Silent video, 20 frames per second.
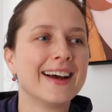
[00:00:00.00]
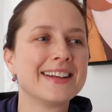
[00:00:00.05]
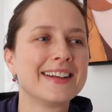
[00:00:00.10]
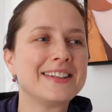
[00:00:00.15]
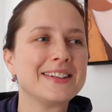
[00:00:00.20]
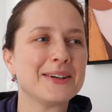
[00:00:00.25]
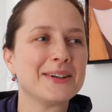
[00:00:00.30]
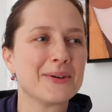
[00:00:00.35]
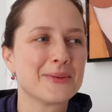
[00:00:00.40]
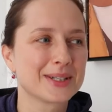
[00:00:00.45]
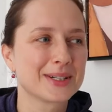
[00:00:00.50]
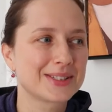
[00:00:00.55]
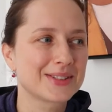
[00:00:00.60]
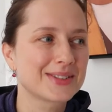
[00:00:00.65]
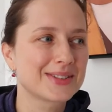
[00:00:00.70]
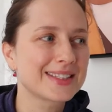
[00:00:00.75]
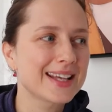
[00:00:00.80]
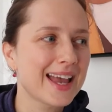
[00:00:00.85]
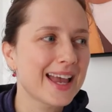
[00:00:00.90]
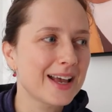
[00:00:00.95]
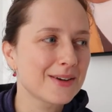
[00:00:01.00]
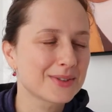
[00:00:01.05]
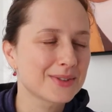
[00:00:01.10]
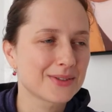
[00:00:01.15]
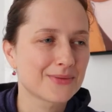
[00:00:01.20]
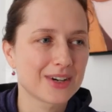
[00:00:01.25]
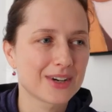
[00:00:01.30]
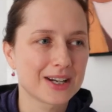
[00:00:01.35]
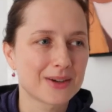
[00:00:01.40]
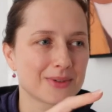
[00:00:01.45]
i didn't know what to say i was
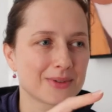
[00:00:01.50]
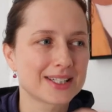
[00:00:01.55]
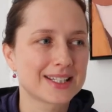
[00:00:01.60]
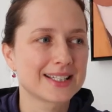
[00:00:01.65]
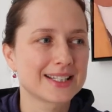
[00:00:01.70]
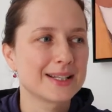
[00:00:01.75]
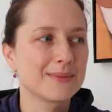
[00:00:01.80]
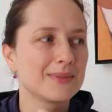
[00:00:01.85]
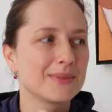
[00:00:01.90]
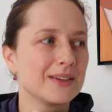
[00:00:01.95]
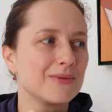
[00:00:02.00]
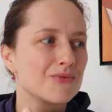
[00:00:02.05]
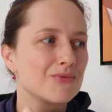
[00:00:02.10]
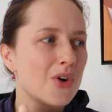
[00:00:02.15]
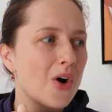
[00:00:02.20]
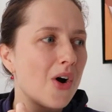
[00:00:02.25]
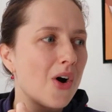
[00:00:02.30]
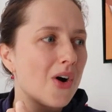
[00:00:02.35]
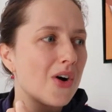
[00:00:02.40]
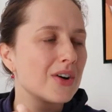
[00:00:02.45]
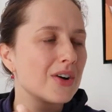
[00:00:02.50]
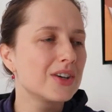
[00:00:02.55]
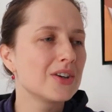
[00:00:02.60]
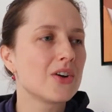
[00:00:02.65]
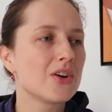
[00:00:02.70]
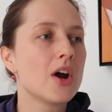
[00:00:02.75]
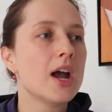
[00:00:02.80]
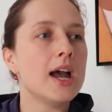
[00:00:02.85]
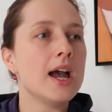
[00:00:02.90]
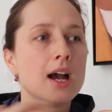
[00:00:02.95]
afraid i would say something wrong you
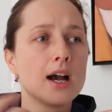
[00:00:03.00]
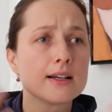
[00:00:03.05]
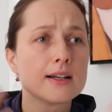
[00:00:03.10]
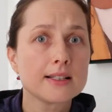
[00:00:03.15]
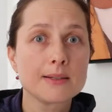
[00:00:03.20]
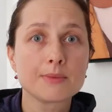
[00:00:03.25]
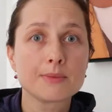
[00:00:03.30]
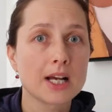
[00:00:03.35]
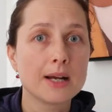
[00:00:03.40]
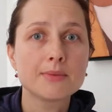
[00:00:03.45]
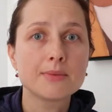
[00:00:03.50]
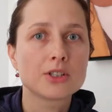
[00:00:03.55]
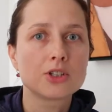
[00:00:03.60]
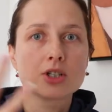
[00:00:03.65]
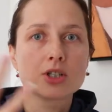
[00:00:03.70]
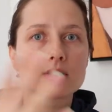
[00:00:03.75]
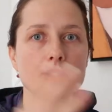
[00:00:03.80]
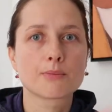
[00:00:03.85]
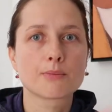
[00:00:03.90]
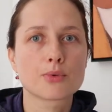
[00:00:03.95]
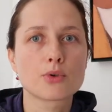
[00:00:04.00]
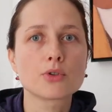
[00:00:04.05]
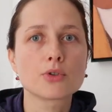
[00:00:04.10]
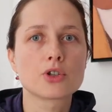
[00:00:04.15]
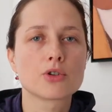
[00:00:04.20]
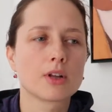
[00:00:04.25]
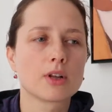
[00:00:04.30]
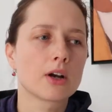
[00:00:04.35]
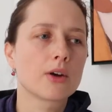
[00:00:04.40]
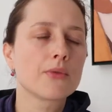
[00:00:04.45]
know I sometimes they just
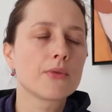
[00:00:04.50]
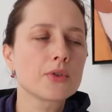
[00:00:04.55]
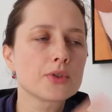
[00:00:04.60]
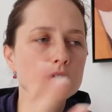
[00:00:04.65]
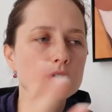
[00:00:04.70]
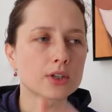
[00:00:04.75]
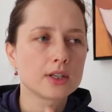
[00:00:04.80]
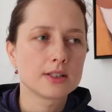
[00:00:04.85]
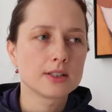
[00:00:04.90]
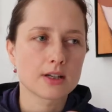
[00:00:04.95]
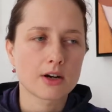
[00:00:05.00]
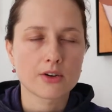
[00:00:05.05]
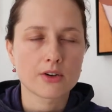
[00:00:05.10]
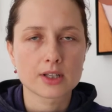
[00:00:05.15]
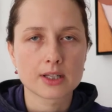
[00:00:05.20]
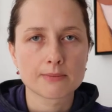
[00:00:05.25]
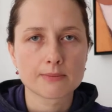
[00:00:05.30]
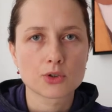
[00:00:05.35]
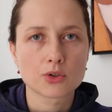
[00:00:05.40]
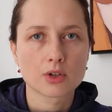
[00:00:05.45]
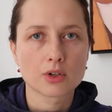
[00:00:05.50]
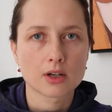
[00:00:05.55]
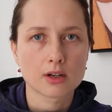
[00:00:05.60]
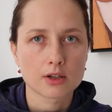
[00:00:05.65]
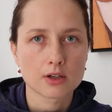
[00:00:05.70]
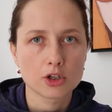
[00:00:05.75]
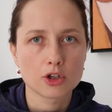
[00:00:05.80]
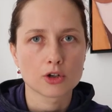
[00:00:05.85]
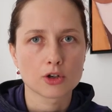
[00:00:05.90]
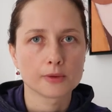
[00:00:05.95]
approach you like of course you can direct them to
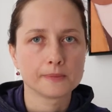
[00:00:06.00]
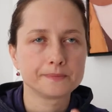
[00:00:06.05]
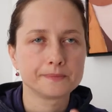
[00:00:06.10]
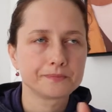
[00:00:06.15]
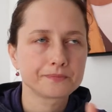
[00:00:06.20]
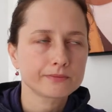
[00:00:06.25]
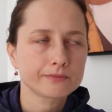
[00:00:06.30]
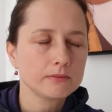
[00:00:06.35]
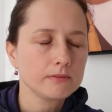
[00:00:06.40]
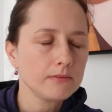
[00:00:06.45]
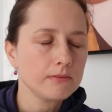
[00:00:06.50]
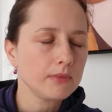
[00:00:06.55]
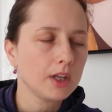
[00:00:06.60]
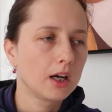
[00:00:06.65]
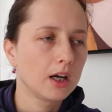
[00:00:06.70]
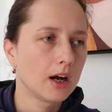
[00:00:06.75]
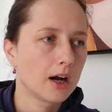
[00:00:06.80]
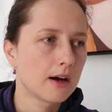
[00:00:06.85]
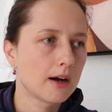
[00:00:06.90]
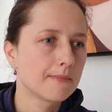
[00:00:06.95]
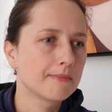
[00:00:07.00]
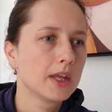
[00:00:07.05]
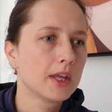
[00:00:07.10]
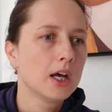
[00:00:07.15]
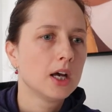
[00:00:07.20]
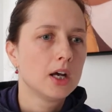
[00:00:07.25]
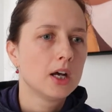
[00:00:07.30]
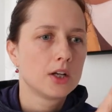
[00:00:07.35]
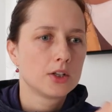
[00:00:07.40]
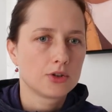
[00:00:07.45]
the you know um,
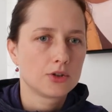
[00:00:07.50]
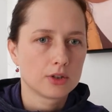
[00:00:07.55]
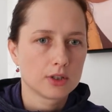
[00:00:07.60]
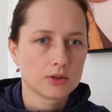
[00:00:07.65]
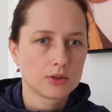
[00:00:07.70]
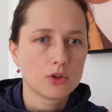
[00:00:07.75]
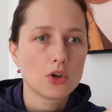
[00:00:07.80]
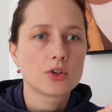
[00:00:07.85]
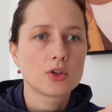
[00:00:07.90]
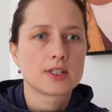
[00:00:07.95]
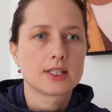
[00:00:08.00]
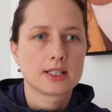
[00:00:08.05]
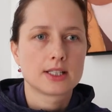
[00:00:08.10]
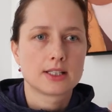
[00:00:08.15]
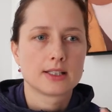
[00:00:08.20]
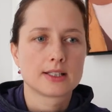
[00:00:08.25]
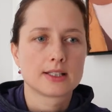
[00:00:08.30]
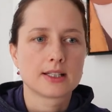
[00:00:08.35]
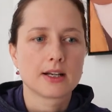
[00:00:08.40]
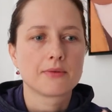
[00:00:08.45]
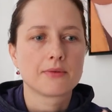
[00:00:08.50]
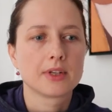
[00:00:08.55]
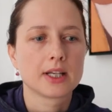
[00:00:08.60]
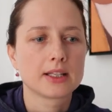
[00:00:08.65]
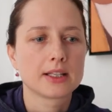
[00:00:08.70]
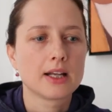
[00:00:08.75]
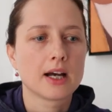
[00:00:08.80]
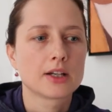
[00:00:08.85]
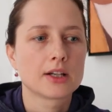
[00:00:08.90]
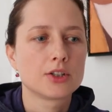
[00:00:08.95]
to the nurses and stuff
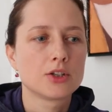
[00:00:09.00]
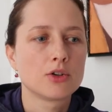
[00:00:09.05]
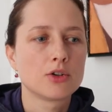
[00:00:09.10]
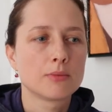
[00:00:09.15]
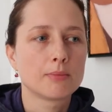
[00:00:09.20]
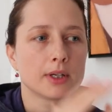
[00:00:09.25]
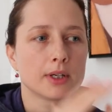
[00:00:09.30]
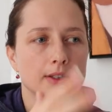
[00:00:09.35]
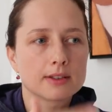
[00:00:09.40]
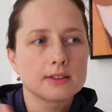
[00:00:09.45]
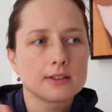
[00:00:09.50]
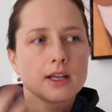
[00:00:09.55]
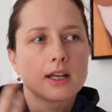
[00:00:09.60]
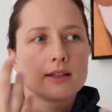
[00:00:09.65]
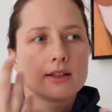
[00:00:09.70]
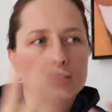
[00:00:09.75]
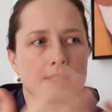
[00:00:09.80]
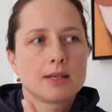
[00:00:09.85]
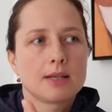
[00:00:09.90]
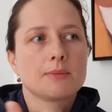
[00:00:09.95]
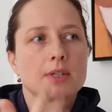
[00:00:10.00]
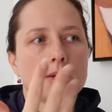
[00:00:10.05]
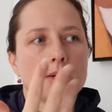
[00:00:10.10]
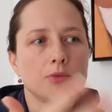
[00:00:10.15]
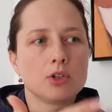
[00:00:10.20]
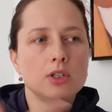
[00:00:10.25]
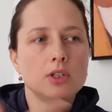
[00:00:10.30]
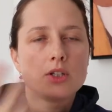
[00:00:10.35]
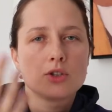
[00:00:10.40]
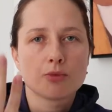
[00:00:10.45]
like that, you know, but at the same
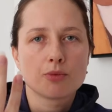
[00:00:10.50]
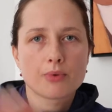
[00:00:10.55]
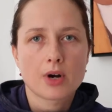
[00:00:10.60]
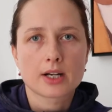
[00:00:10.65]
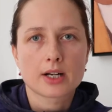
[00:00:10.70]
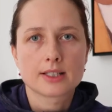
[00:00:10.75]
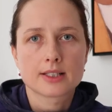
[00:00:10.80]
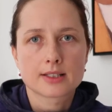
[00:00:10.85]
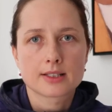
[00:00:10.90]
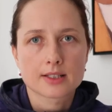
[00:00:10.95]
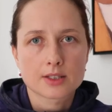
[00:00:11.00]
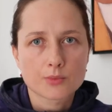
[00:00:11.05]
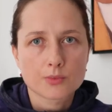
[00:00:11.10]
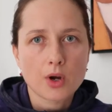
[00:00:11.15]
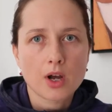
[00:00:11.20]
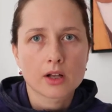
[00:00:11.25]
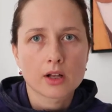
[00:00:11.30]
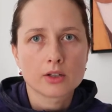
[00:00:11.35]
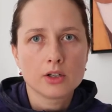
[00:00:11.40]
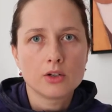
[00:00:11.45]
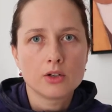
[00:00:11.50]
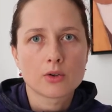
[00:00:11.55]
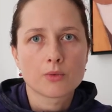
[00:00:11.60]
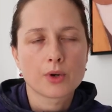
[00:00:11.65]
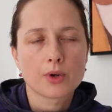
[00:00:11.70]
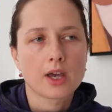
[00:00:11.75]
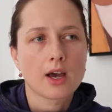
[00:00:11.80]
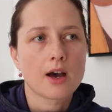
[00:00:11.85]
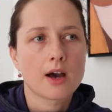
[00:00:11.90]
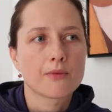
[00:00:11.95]
time you need to practice as well. You know,
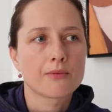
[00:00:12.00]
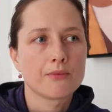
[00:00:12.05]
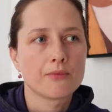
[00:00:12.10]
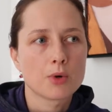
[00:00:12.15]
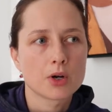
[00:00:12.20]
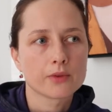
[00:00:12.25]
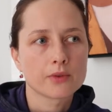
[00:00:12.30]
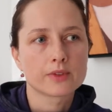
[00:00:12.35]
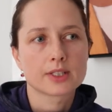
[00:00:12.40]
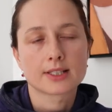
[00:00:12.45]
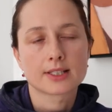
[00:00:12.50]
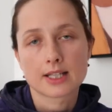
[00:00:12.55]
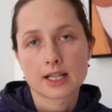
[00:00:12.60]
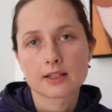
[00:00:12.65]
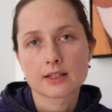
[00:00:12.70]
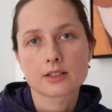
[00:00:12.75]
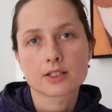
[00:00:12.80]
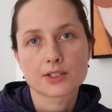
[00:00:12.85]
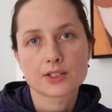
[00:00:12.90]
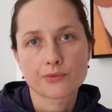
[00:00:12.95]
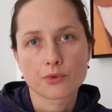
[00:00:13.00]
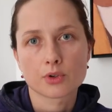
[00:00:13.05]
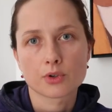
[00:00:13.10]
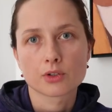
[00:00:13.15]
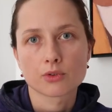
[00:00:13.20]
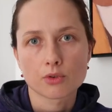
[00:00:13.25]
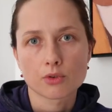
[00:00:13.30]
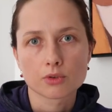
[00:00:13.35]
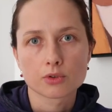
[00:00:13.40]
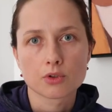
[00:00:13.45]
we have one of the standards for
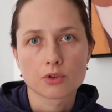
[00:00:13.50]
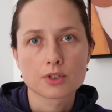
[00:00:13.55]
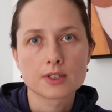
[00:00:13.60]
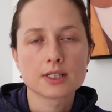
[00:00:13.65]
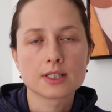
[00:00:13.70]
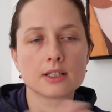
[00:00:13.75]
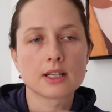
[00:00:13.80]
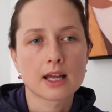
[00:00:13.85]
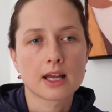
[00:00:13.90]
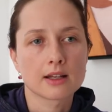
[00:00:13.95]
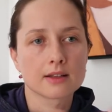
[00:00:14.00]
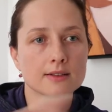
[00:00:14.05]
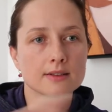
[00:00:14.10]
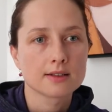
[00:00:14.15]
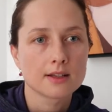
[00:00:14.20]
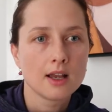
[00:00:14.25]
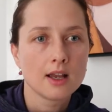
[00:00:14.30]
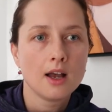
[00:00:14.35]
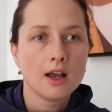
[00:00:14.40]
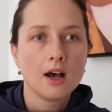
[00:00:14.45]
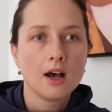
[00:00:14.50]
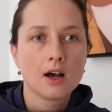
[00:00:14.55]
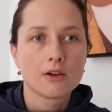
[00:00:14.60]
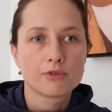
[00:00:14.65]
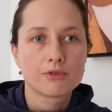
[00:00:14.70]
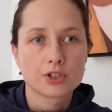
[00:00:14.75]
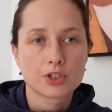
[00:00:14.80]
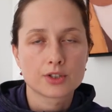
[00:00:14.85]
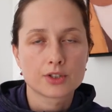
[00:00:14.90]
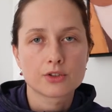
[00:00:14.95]
enrolled nursing and
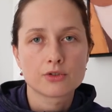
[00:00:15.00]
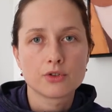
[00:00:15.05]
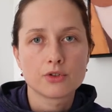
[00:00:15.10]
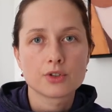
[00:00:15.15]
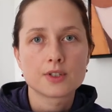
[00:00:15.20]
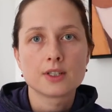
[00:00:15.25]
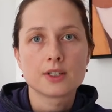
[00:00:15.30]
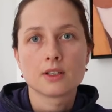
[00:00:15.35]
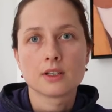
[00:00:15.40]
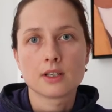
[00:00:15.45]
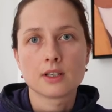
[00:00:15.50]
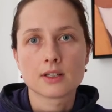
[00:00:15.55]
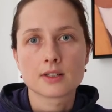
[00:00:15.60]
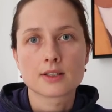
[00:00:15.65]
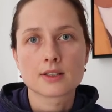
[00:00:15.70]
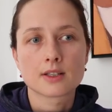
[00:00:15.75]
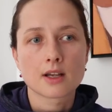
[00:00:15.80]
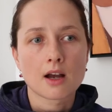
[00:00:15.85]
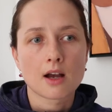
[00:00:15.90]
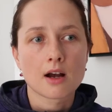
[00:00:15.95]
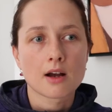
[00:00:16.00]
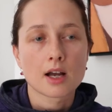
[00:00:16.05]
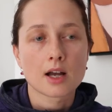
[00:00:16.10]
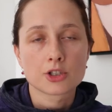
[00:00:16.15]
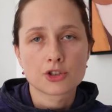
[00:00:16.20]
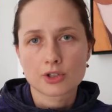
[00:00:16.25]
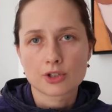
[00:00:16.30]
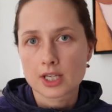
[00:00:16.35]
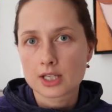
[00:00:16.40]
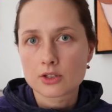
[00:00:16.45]
registered nursing is uh,
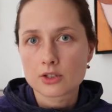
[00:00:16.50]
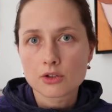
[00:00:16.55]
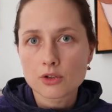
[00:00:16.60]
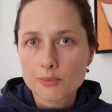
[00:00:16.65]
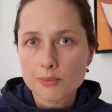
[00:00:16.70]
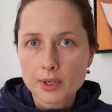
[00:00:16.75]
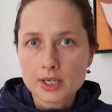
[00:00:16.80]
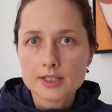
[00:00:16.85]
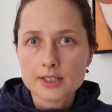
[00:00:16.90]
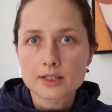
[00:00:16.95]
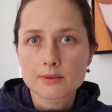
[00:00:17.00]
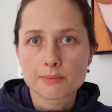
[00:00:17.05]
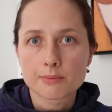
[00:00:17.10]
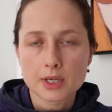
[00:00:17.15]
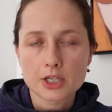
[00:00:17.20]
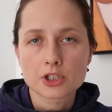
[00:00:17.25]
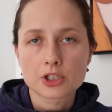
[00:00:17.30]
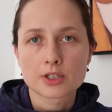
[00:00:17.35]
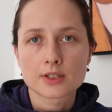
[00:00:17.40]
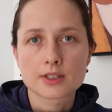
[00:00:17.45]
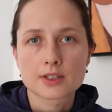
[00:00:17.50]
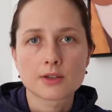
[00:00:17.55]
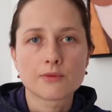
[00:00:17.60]
educating your patients.